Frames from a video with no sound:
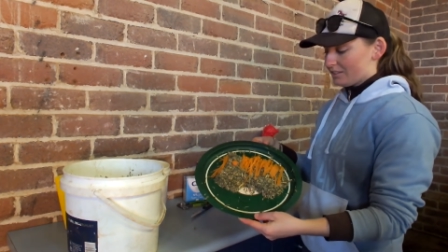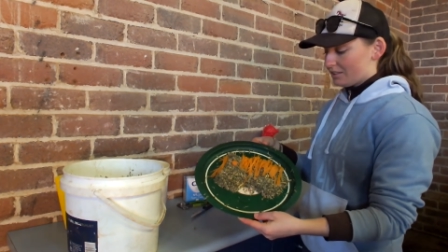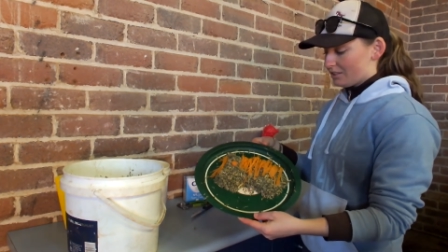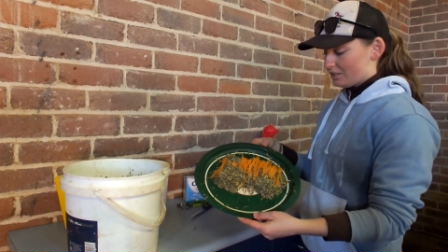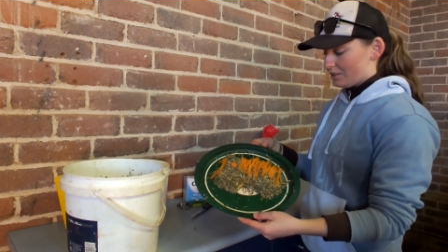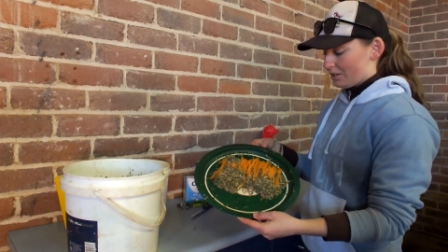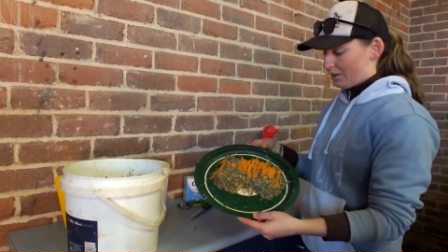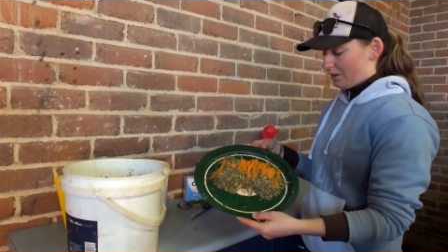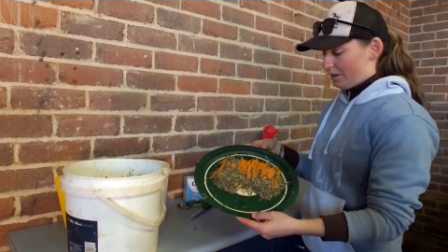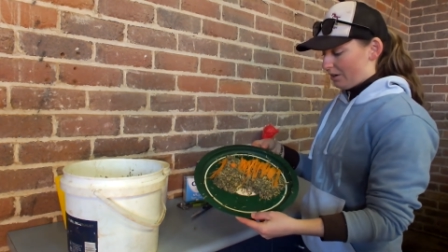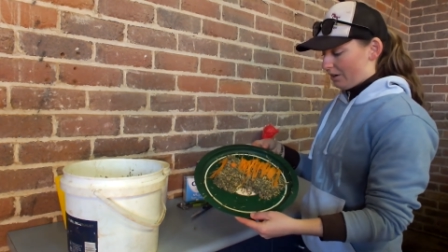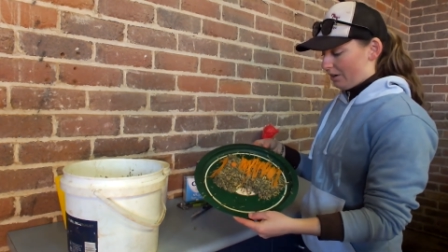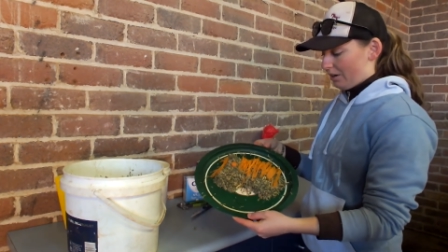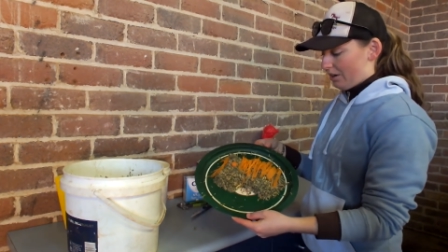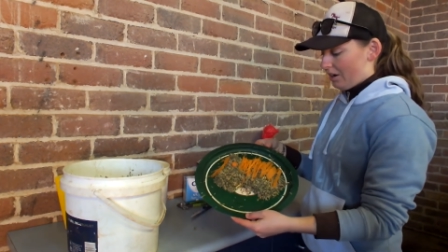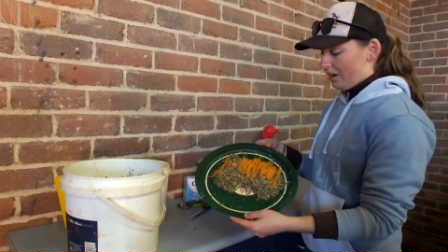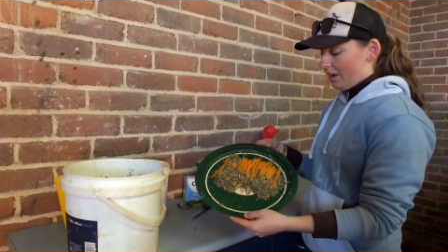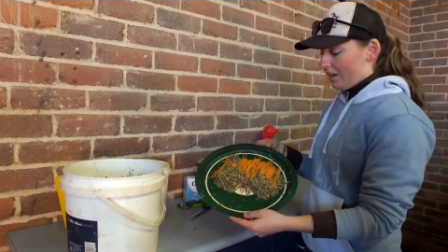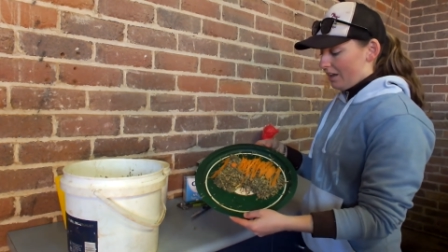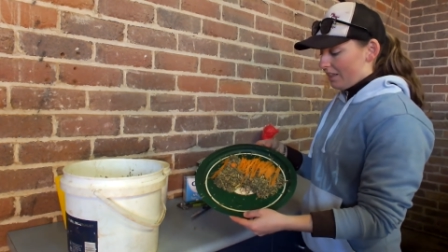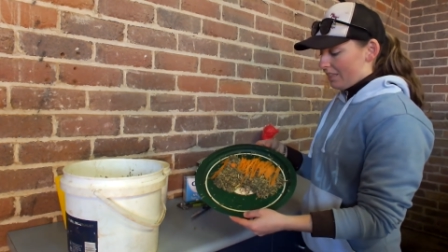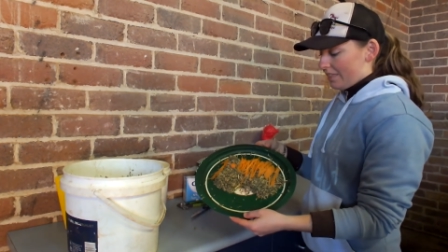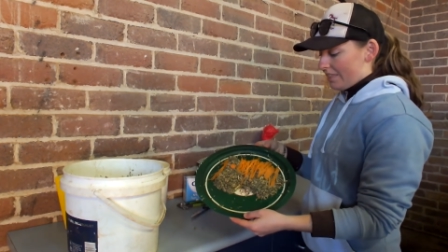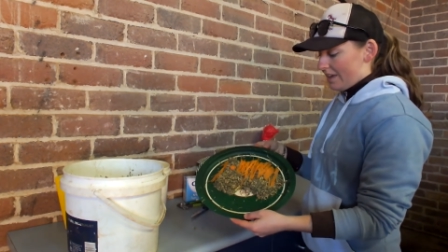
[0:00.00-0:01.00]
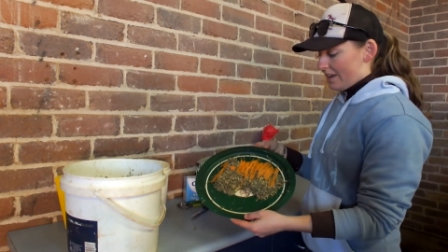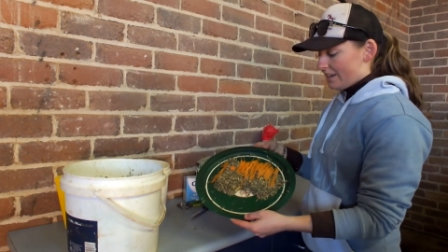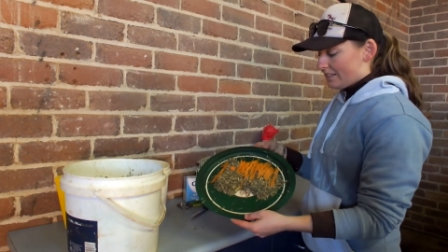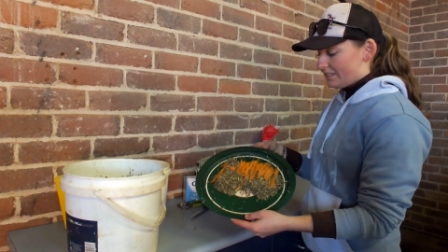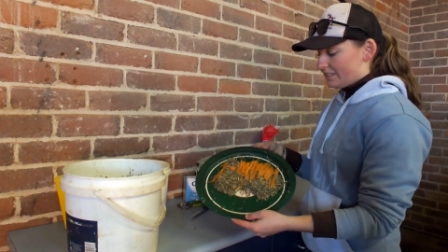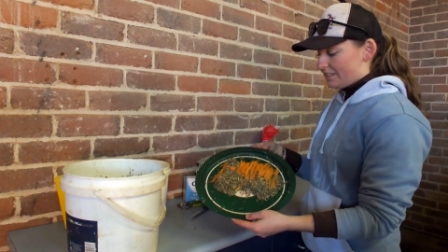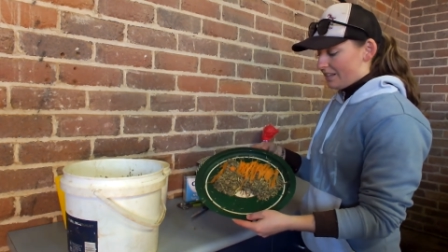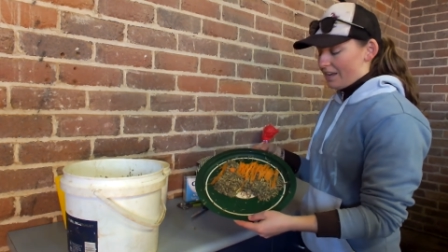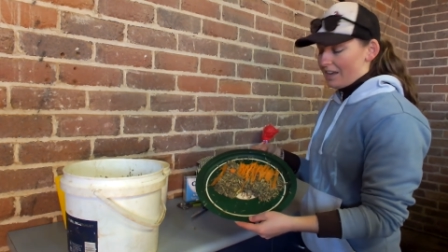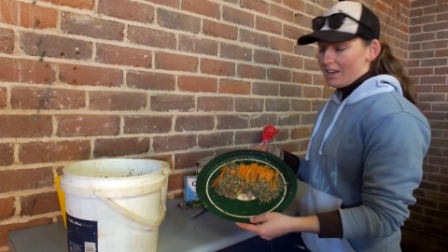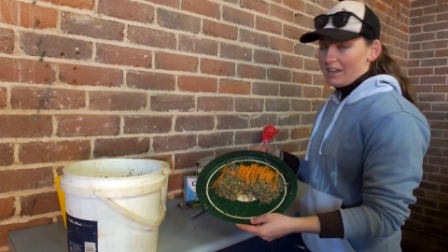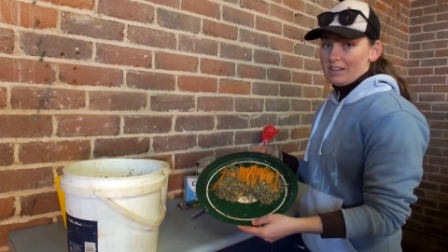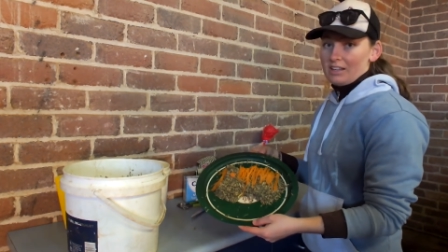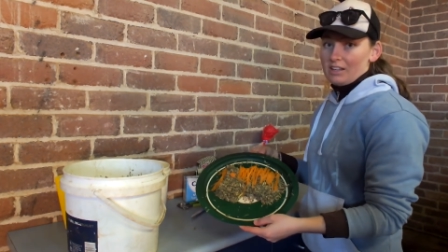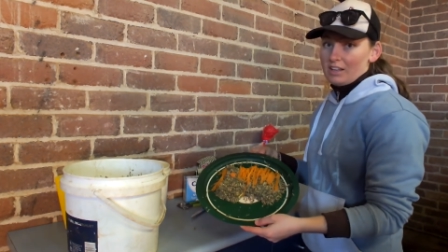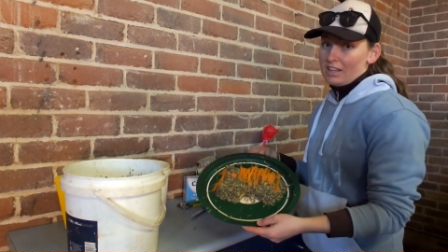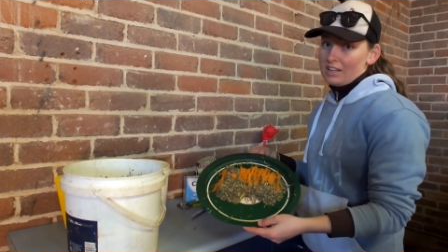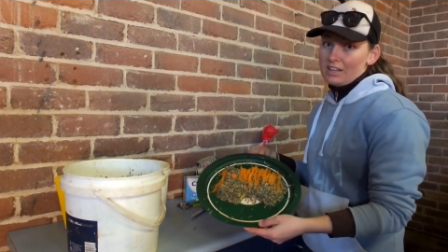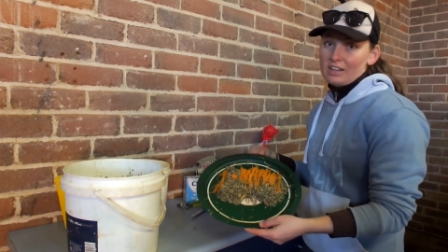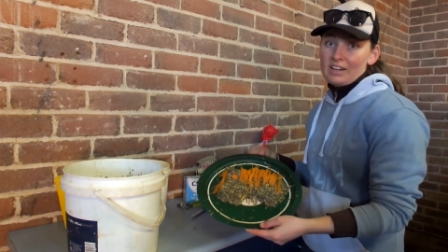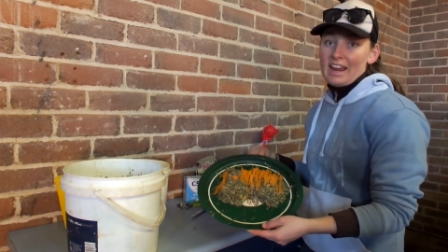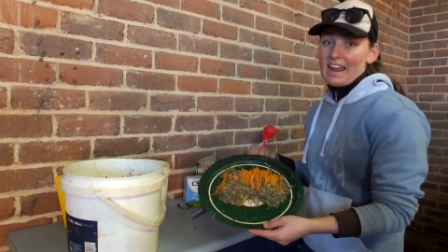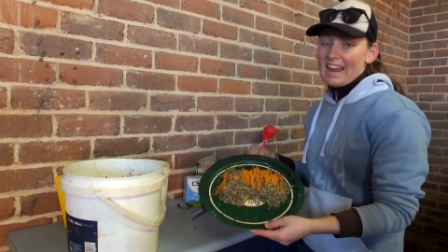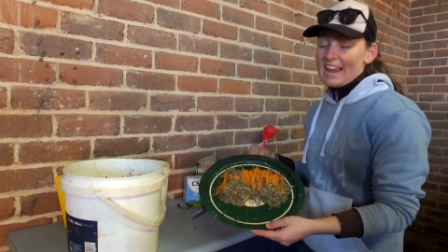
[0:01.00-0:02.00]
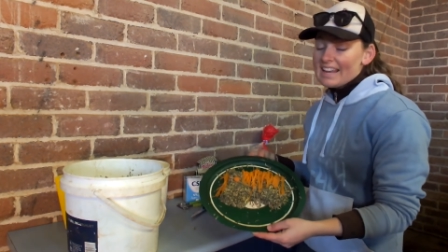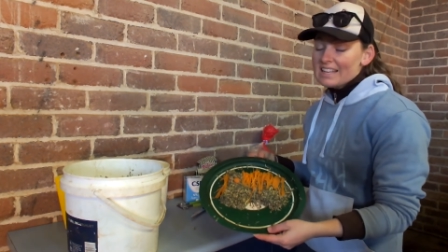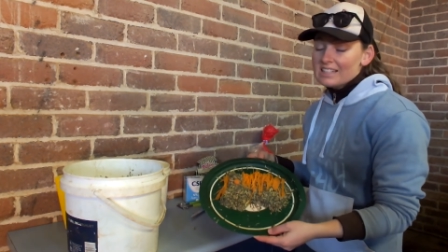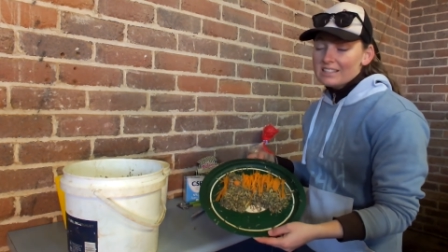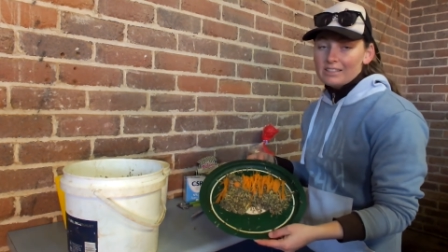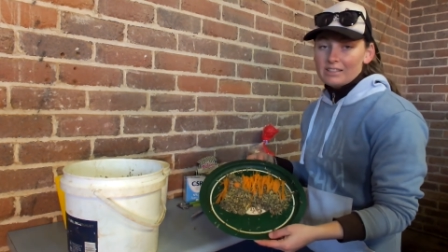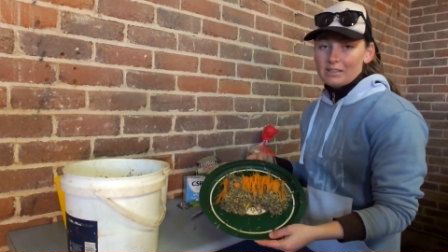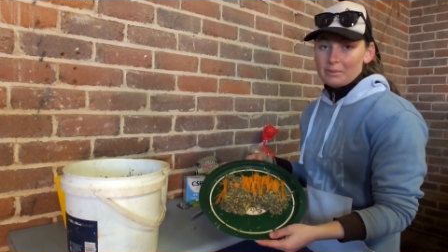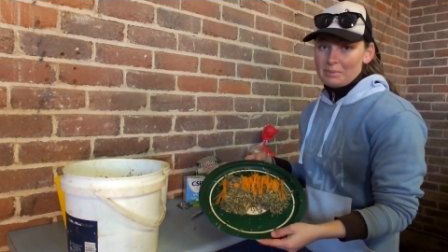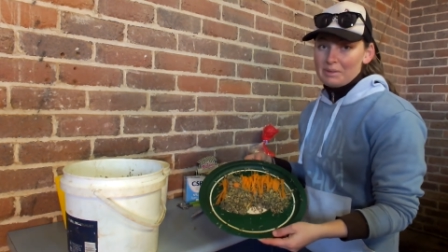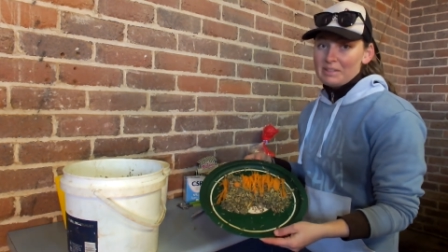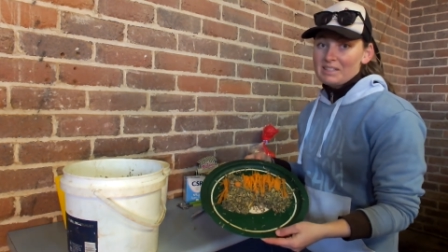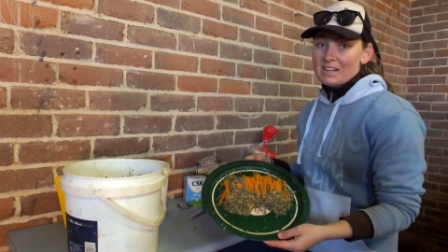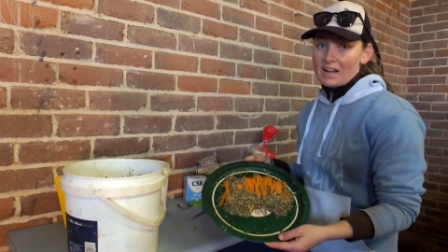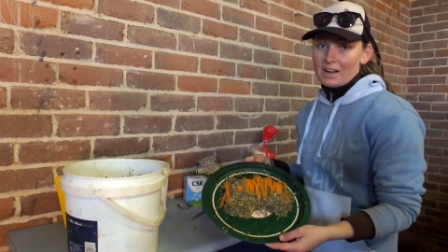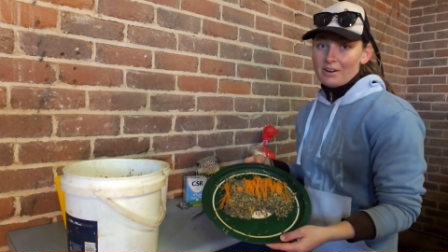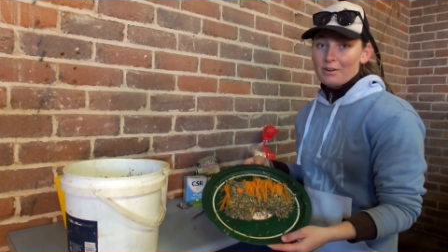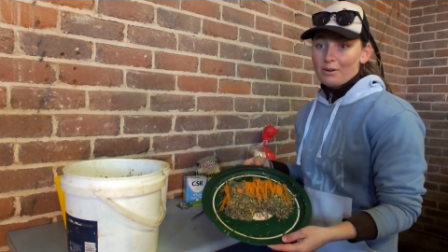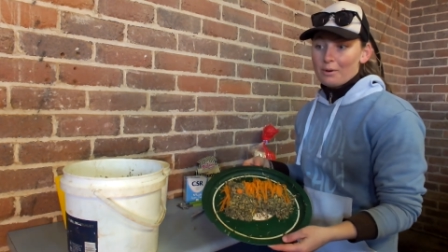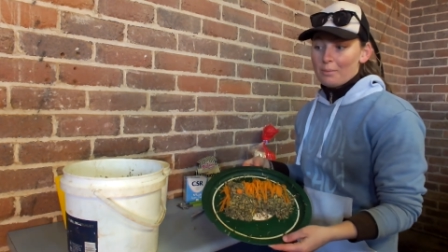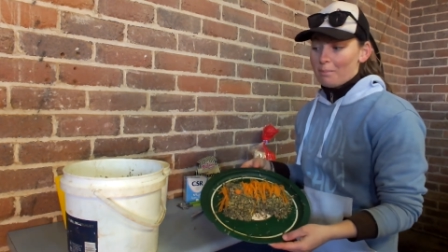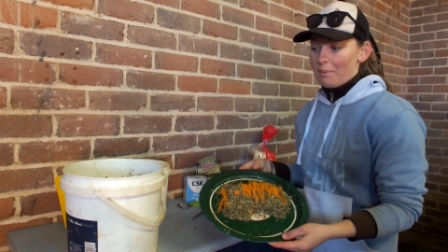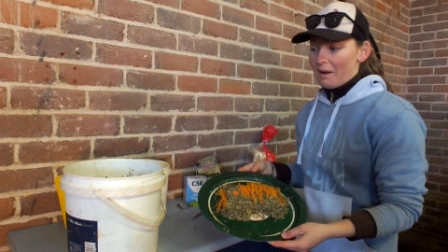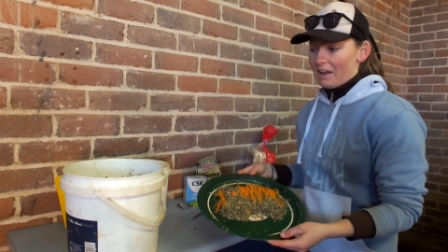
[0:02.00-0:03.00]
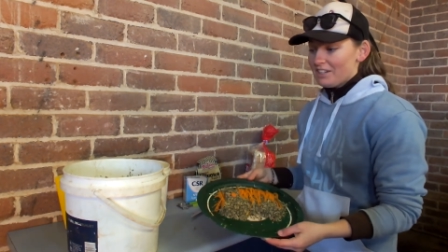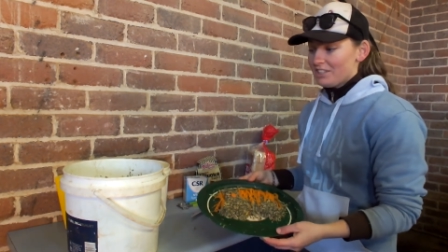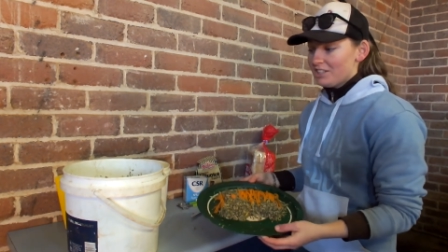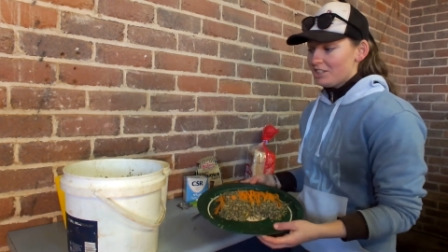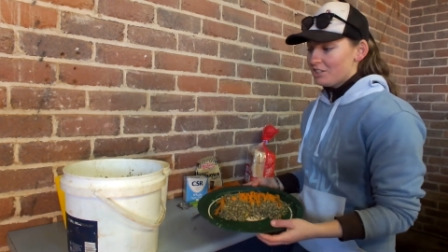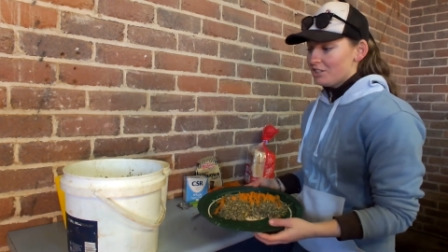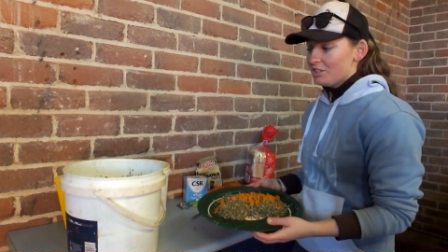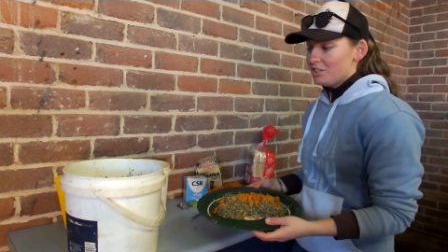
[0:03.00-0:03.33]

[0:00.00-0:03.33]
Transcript: So it could easily be done on a budget.